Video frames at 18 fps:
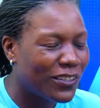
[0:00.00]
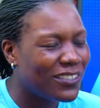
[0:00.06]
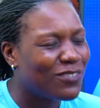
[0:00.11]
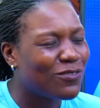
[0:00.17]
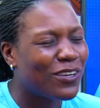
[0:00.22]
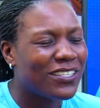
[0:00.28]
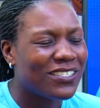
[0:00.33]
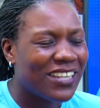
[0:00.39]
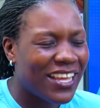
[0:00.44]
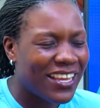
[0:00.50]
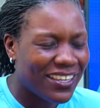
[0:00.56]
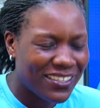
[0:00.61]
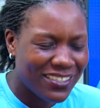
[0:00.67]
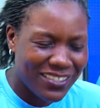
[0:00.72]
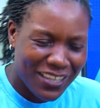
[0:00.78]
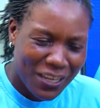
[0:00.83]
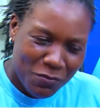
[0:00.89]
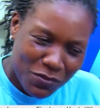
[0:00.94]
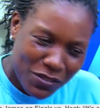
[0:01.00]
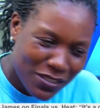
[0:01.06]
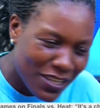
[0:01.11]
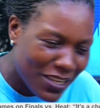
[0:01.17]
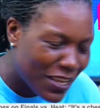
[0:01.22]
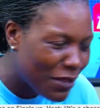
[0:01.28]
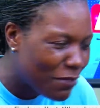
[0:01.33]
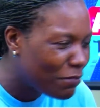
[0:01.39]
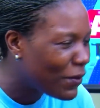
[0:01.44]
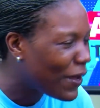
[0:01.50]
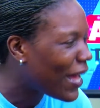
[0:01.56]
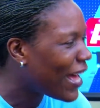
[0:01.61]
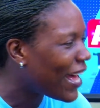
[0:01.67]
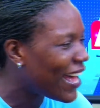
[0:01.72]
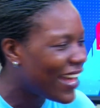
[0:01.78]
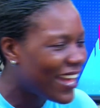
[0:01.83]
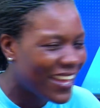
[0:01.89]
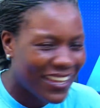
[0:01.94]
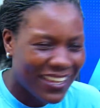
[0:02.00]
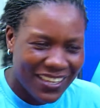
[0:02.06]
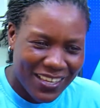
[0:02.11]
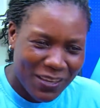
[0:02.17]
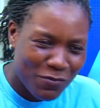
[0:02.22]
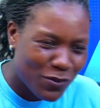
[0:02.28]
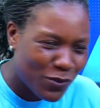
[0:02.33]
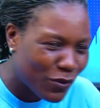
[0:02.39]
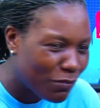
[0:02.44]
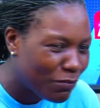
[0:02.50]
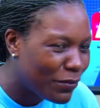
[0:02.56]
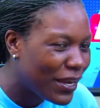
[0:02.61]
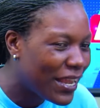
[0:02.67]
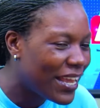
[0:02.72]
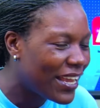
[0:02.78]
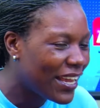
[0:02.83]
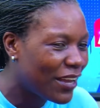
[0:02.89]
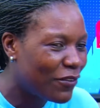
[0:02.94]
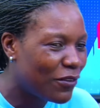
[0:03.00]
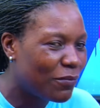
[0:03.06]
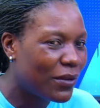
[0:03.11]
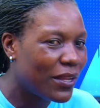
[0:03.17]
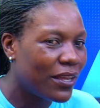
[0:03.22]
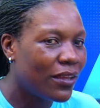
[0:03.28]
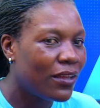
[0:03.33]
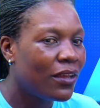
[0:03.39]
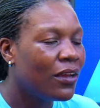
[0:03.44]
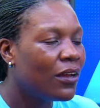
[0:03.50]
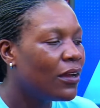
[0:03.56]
It was like it keeps singing back, keeps replaying and replaying.